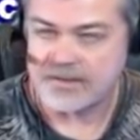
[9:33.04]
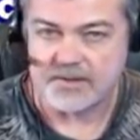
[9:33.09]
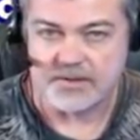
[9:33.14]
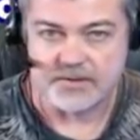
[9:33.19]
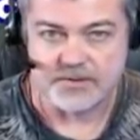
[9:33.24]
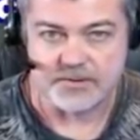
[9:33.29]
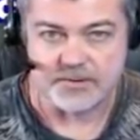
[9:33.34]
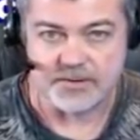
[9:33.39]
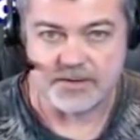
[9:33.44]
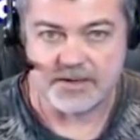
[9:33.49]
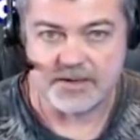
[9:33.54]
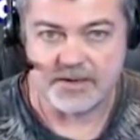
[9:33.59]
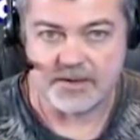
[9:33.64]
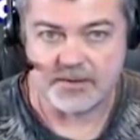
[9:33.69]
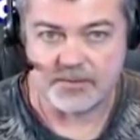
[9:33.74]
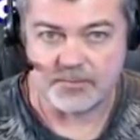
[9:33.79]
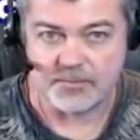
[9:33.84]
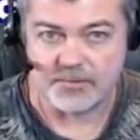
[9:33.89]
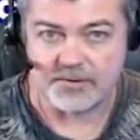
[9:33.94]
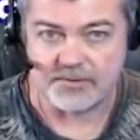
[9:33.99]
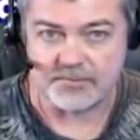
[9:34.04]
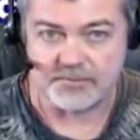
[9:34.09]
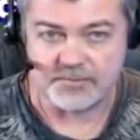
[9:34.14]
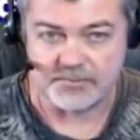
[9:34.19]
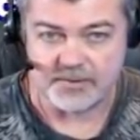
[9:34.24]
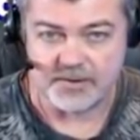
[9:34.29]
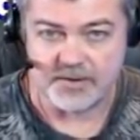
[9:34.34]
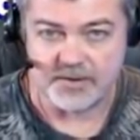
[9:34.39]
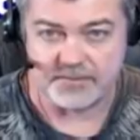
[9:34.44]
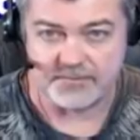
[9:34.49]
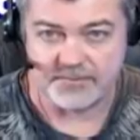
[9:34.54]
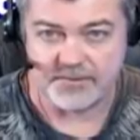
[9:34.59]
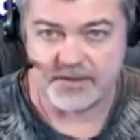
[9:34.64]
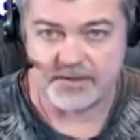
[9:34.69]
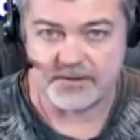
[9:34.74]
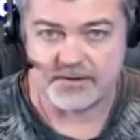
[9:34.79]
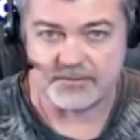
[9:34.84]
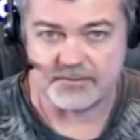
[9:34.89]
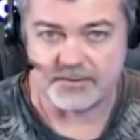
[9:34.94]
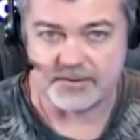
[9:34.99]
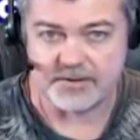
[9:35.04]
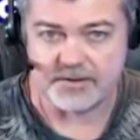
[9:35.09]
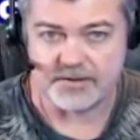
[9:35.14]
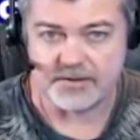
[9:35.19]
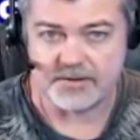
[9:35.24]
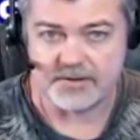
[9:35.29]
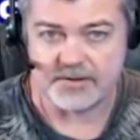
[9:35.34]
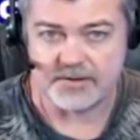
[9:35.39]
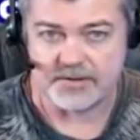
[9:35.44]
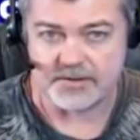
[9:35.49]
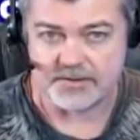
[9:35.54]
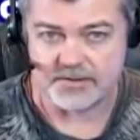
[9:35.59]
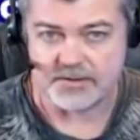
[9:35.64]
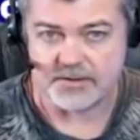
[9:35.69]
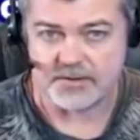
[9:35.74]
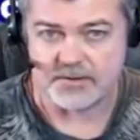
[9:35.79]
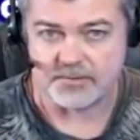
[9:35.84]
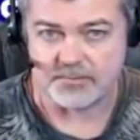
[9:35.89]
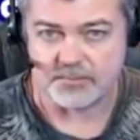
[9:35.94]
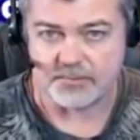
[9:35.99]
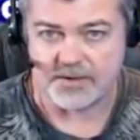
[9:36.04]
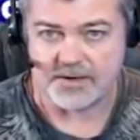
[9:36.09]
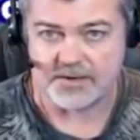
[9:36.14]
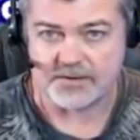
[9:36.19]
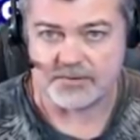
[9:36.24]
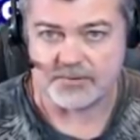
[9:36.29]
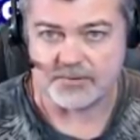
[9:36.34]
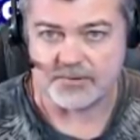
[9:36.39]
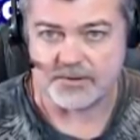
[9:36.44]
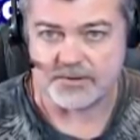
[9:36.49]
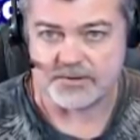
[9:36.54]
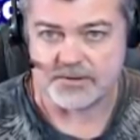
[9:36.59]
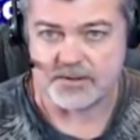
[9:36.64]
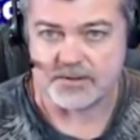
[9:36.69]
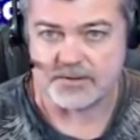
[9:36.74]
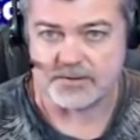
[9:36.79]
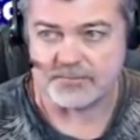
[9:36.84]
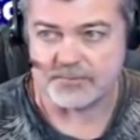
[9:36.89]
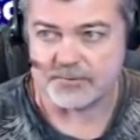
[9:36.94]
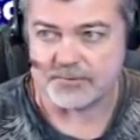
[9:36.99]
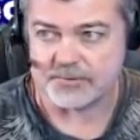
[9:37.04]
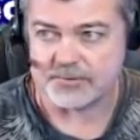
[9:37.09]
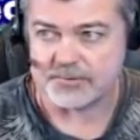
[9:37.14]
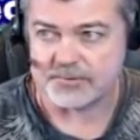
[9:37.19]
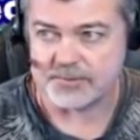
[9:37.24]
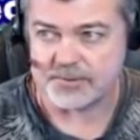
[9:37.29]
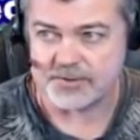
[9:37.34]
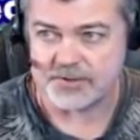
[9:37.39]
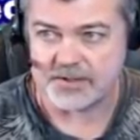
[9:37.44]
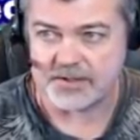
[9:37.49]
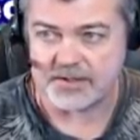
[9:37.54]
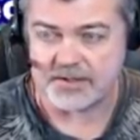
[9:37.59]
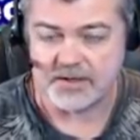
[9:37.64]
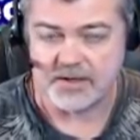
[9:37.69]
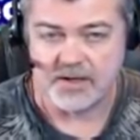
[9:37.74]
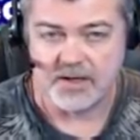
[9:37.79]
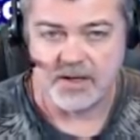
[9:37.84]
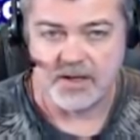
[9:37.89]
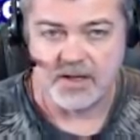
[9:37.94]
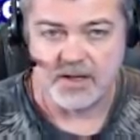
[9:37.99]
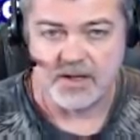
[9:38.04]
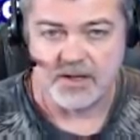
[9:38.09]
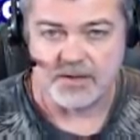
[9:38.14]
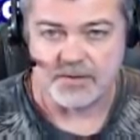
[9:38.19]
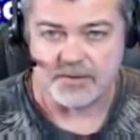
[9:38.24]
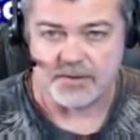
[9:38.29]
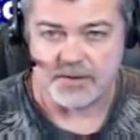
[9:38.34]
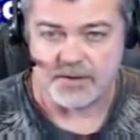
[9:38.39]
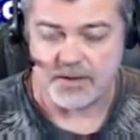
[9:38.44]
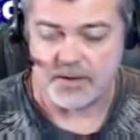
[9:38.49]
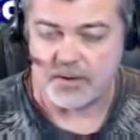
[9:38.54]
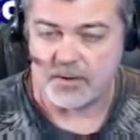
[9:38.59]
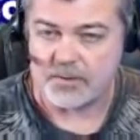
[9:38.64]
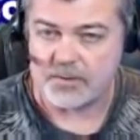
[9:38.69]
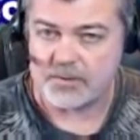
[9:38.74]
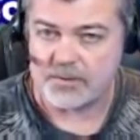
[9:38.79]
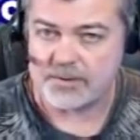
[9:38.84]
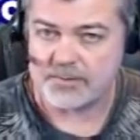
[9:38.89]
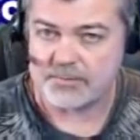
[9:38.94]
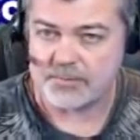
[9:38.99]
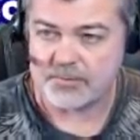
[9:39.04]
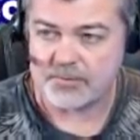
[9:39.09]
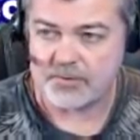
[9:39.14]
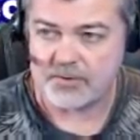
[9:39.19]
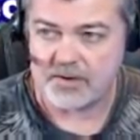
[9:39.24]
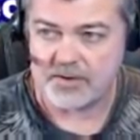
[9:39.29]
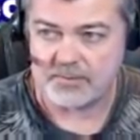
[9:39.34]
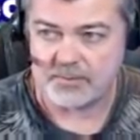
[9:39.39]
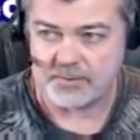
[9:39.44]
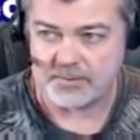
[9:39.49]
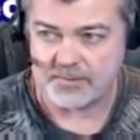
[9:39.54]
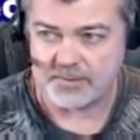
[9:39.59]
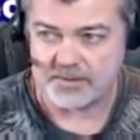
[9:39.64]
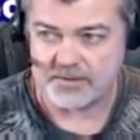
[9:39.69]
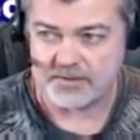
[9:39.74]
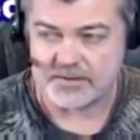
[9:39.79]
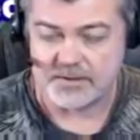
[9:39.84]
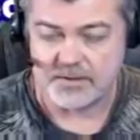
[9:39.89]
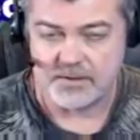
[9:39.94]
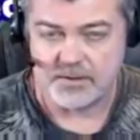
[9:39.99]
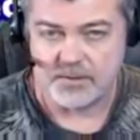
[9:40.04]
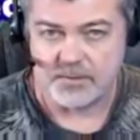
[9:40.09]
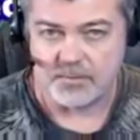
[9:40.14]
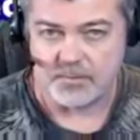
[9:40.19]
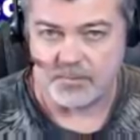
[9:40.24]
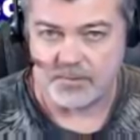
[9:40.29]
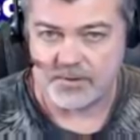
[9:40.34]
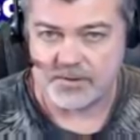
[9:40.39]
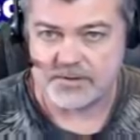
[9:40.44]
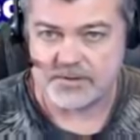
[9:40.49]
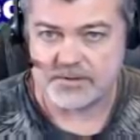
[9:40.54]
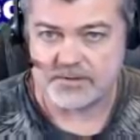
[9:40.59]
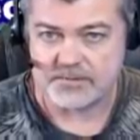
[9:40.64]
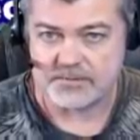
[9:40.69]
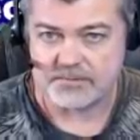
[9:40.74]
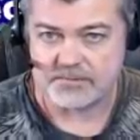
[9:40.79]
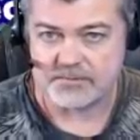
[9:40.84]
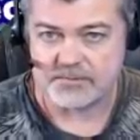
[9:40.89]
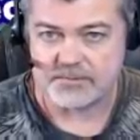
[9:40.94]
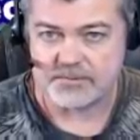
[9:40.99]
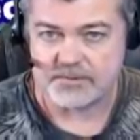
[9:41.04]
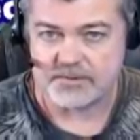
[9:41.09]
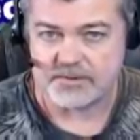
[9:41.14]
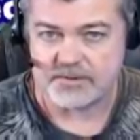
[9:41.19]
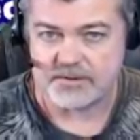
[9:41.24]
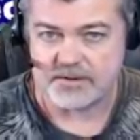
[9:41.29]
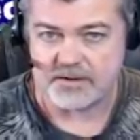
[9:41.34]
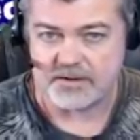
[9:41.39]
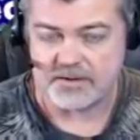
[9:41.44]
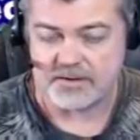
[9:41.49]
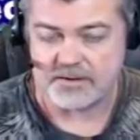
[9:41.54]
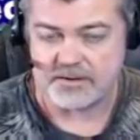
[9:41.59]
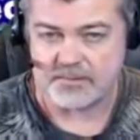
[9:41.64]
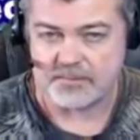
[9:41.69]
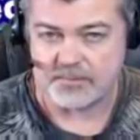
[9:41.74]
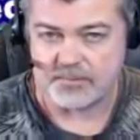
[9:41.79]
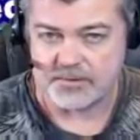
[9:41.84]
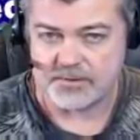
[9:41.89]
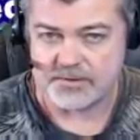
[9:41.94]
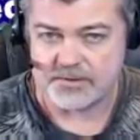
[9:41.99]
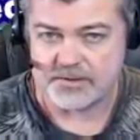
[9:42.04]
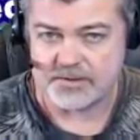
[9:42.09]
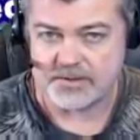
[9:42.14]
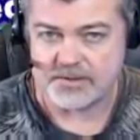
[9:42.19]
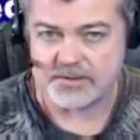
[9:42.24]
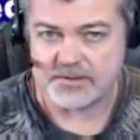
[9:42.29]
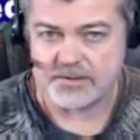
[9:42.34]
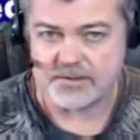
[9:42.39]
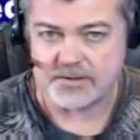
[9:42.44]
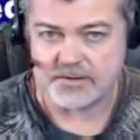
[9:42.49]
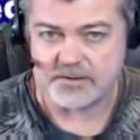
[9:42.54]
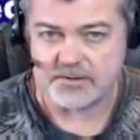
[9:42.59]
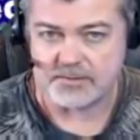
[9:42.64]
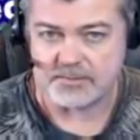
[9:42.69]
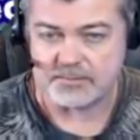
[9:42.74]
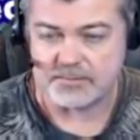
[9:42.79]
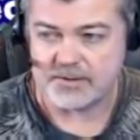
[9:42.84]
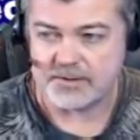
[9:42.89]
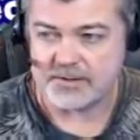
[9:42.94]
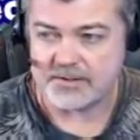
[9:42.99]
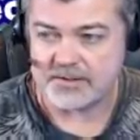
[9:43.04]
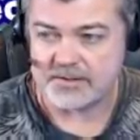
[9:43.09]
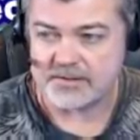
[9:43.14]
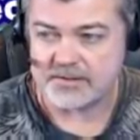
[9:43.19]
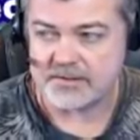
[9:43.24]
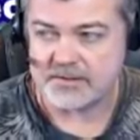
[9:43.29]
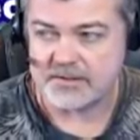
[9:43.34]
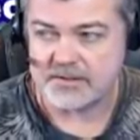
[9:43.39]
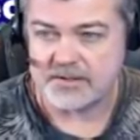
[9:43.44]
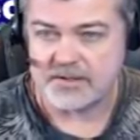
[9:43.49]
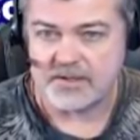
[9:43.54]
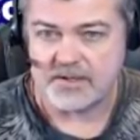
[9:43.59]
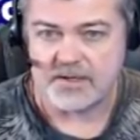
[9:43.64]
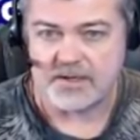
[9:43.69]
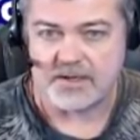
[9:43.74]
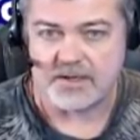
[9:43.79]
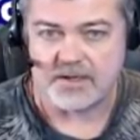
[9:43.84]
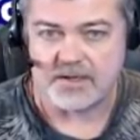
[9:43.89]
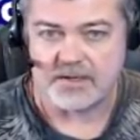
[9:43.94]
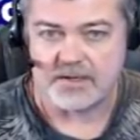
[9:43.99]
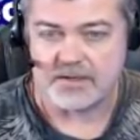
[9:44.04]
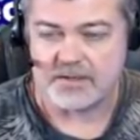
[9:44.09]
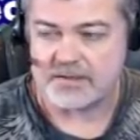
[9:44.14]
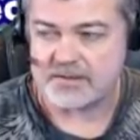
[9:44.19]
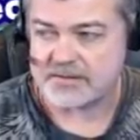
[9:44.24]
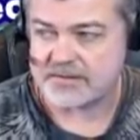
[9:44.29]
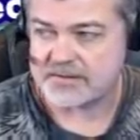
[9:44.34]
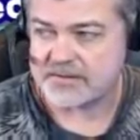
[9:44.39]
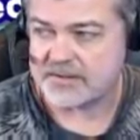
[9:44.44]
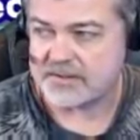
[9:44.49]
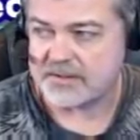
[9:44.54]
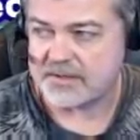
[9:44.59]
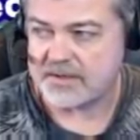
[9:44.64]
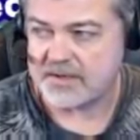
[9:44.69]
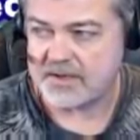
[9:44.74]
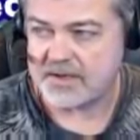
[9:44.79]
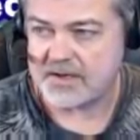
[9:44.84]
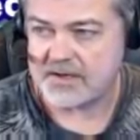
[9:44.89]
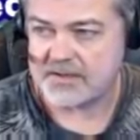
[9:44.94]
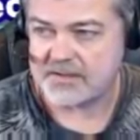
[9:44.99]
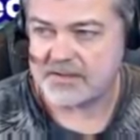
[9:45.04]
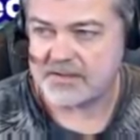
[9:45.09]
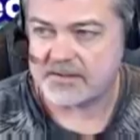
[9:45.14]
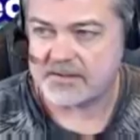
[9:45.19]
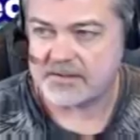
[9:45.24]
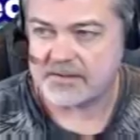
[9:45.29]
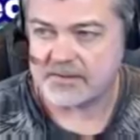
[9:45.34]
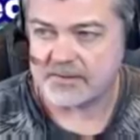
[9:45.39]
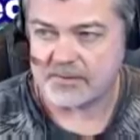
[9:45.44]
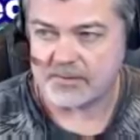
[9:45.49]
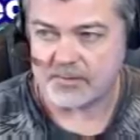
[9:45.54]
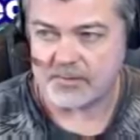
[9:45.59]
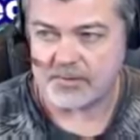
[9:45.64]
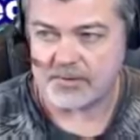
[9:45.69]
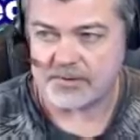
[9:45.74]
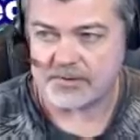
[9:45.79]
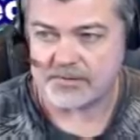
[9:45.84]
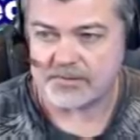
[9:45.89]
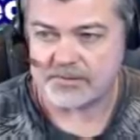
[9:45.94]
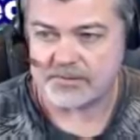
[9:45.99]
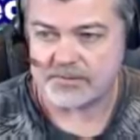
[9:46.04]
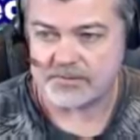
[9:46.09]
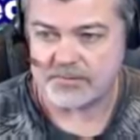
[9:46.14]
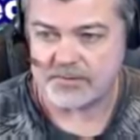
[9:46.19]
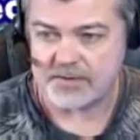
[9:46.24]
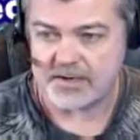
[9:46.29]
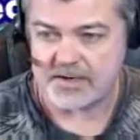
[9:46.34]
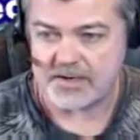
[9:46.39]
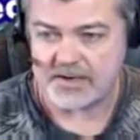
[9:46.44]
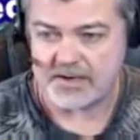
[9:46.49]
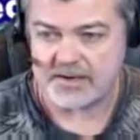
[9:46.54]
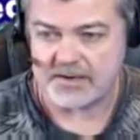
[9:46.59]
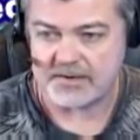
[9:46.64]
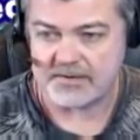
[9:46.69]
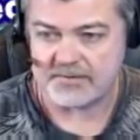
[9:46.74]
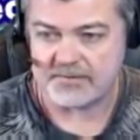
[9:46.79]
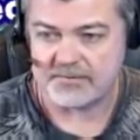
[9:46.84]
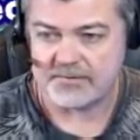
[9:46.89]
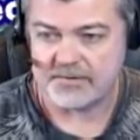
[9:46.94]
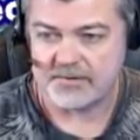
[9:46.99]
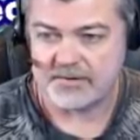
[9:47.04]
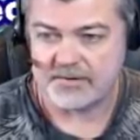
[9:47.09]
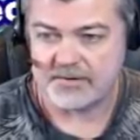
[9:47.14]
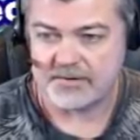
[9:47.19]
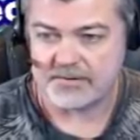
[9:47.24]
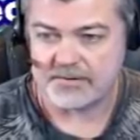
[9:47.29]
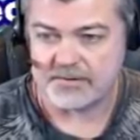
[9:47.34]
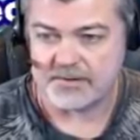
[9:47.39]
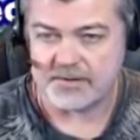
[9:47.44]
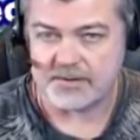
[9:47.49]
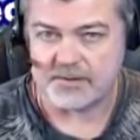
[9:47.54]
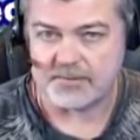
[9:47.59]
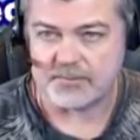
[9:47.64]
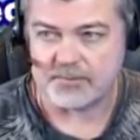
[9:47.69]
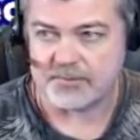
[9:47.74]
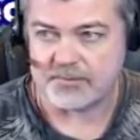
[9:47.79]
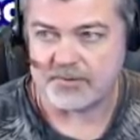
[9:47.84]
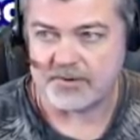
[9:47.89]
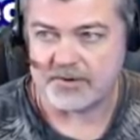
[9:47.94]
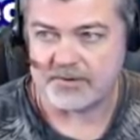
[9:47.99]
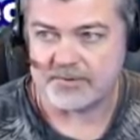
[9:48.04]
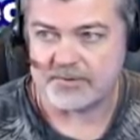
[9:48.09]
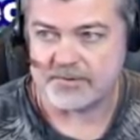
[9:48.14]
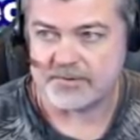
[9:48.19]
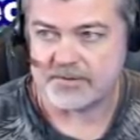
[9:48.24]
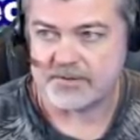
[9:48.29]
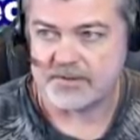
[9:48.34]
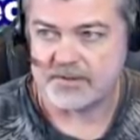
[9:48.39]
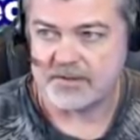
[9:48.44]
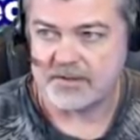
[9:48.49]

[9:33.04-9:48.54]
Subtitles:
So now we have effectively installed ReactOS on the virtual machine. The only problem is once the install completes, it is not going to have the network drivers.